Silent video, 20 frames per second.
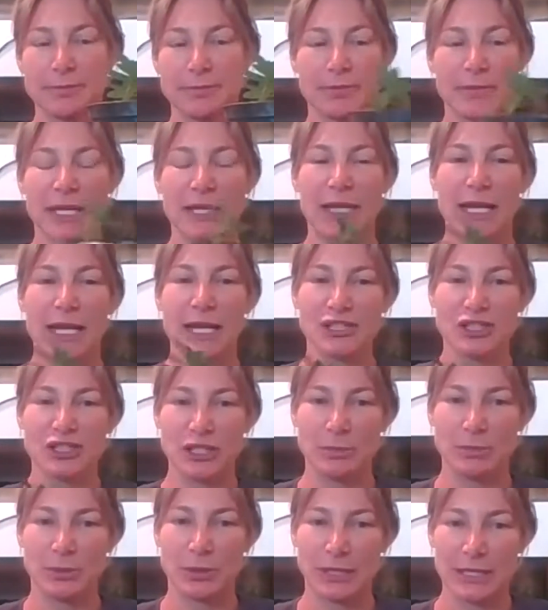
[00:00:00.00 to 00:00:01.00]
And I
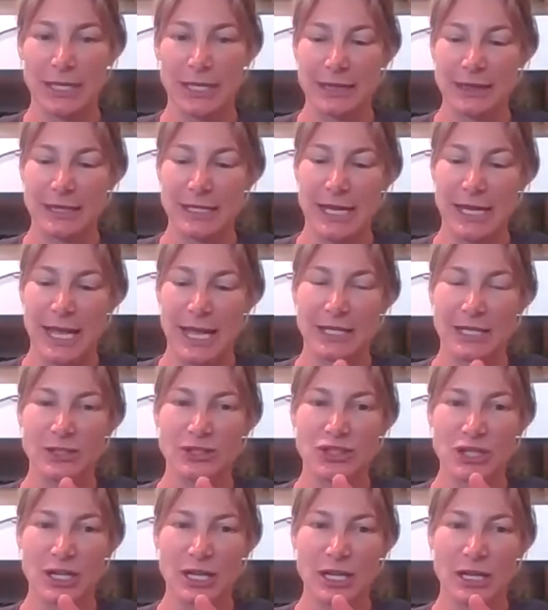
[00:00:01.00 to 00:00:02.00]
actually put it at the
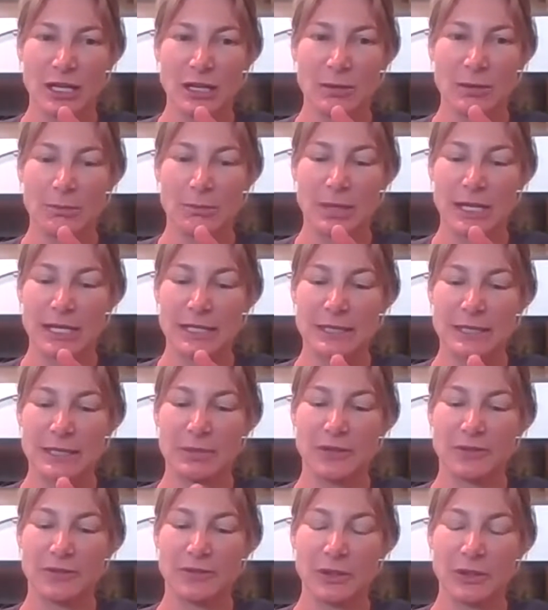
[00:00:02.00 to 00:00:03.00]
edge because I'm
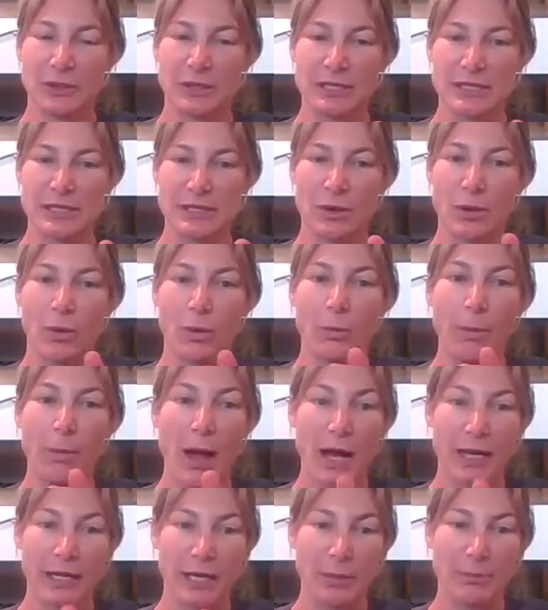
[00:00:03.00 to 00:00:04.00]
going to fill this whole
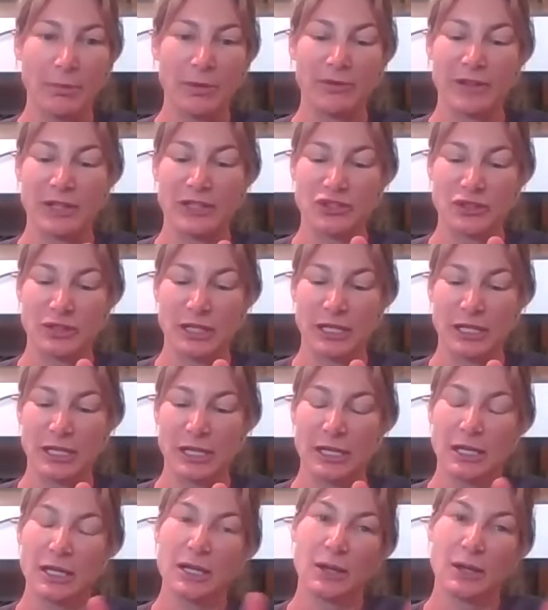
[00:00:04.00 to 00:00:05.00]
pot up eventually
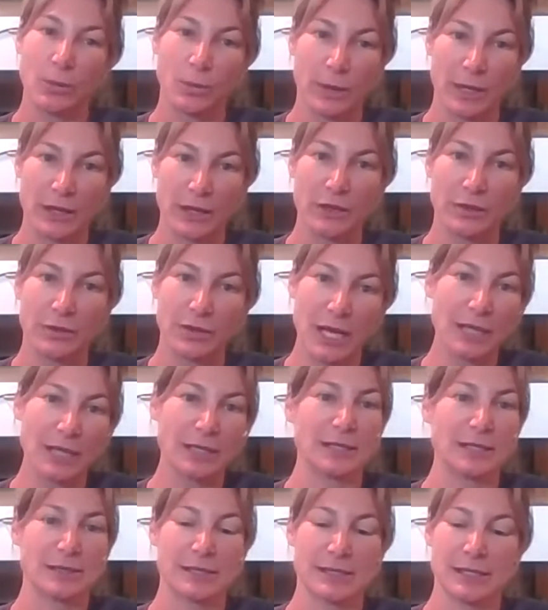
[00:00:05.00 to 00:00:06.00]
with
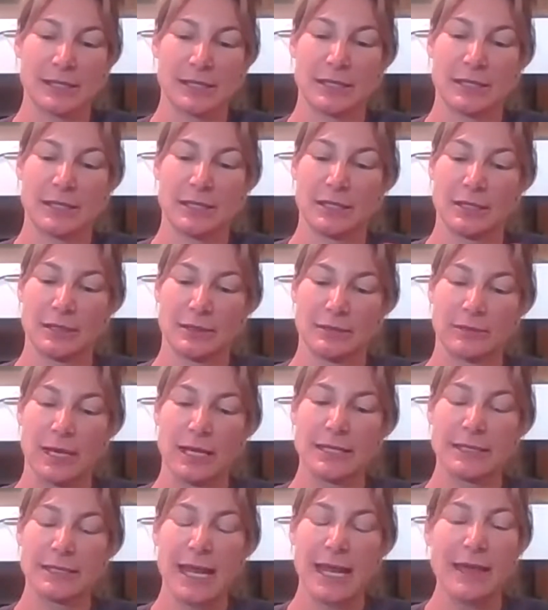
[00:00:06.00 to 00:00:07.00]
cuttings,
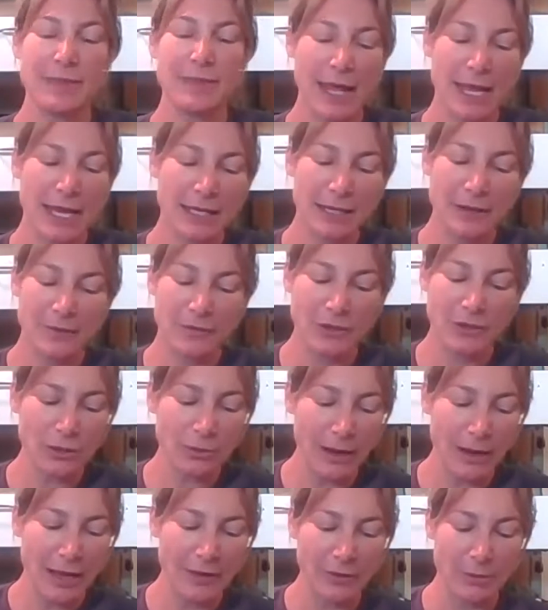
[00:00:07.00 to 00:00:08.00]
right? And then if you
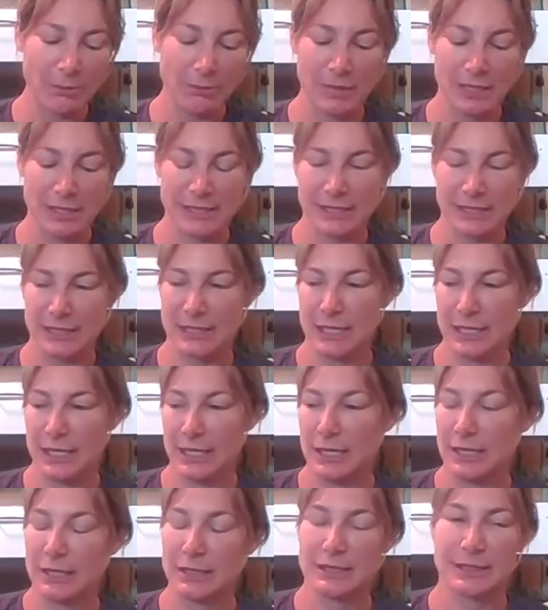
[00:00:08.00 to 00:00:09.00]
don't have a mist
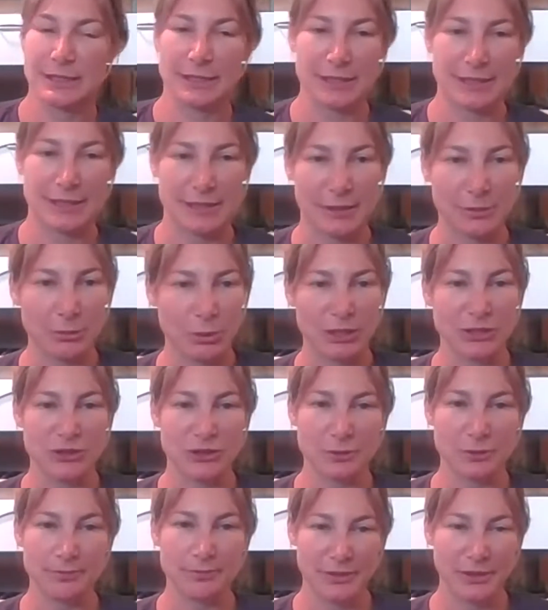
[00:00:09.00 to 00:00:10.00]
system,
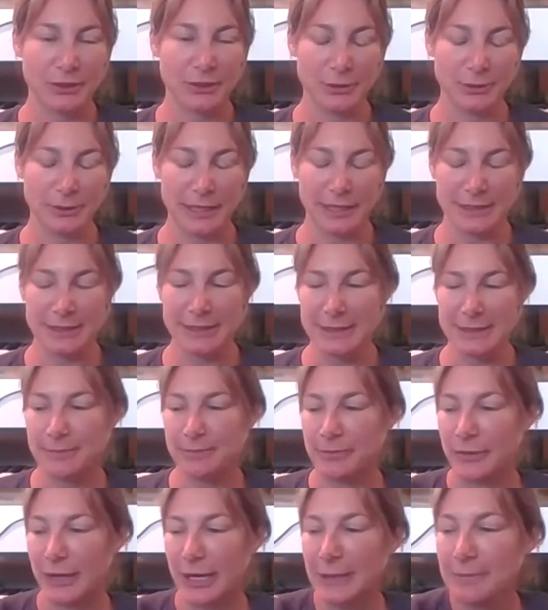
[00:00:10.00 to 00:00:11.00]
which who does,
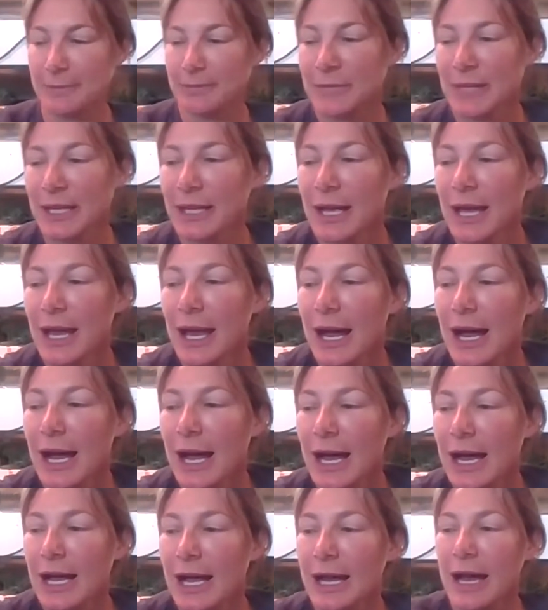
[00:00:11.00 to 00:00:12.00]
right?
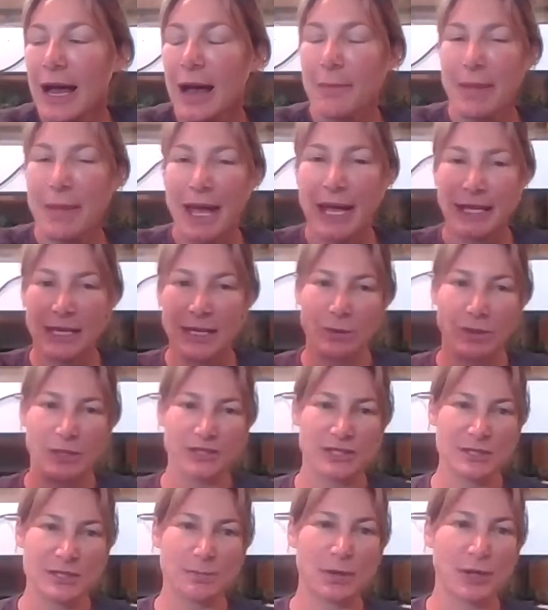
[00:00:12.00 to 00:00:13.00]
A baggie
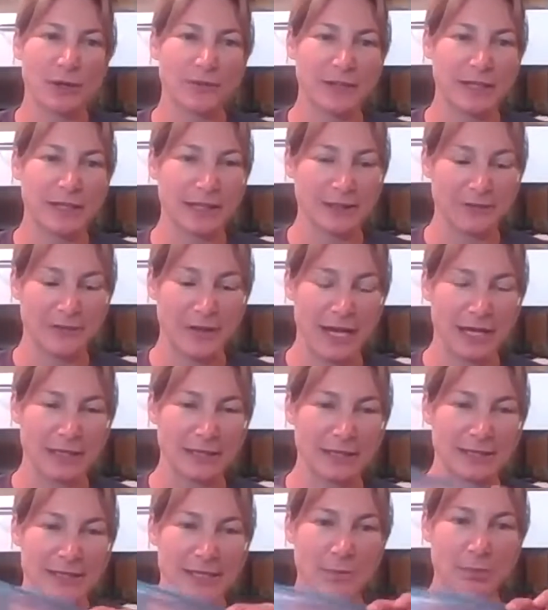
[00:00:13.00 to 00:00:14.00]
works perfectly
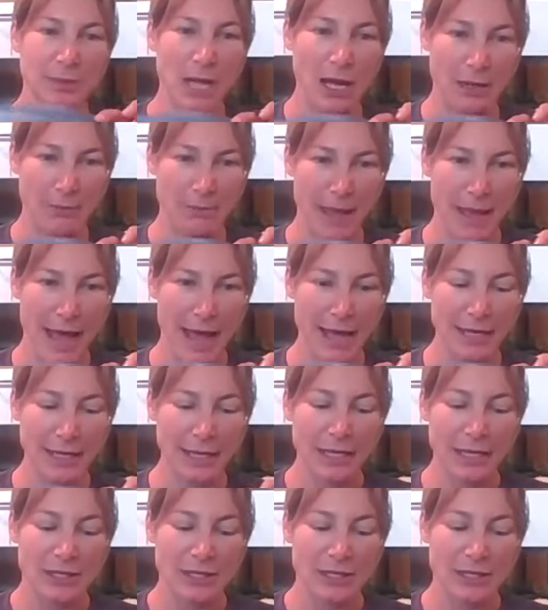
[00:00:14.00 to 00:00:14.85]
fine, a Ziploc bag.